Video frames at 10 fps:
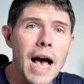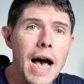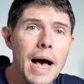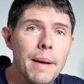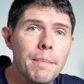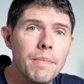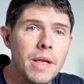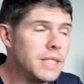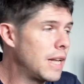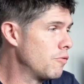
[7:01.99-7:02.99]

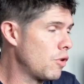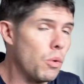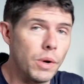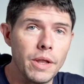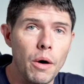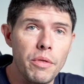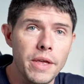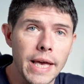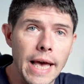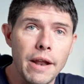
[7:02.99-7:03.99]
Instead of recording the whole
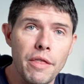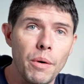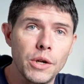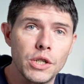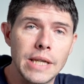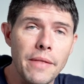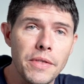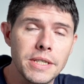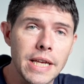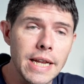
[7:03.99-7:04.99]
thing again, I thought I'd just add
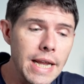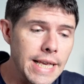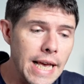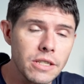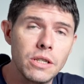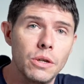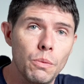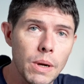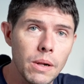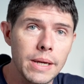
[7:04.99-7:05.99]
this in. Yes, you
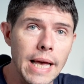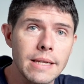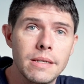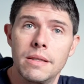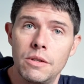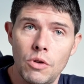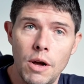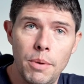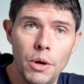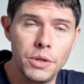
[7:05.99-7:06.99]
will get the
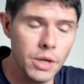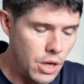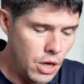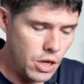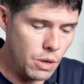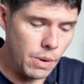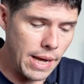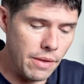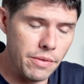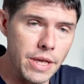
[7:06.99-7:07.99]
tripod, you will
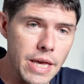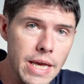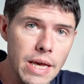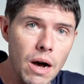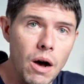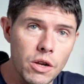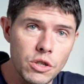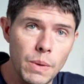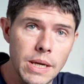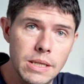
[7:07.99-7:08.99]
get the Arca
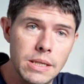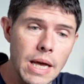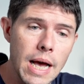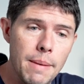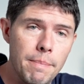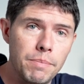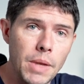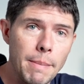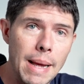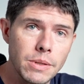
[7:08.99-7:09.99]
Swiss
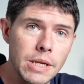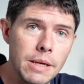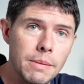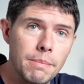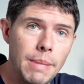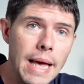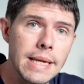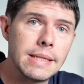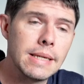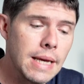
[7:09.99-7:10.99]
mounting
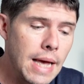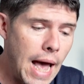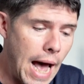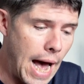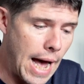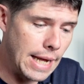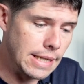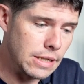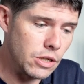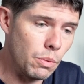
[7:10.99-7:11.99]
plate,
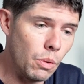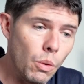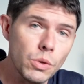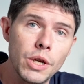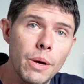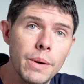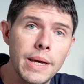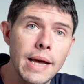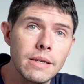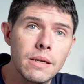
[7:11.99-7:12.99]
and you will also
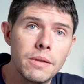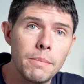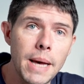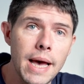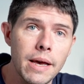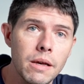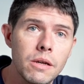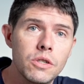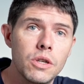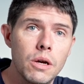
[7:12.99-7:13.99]
get the bag.
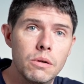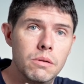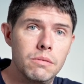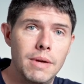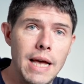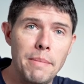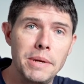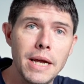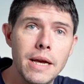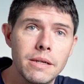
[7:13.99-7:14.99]
So,
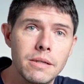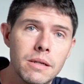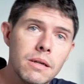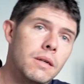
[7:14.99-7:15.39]
happy days.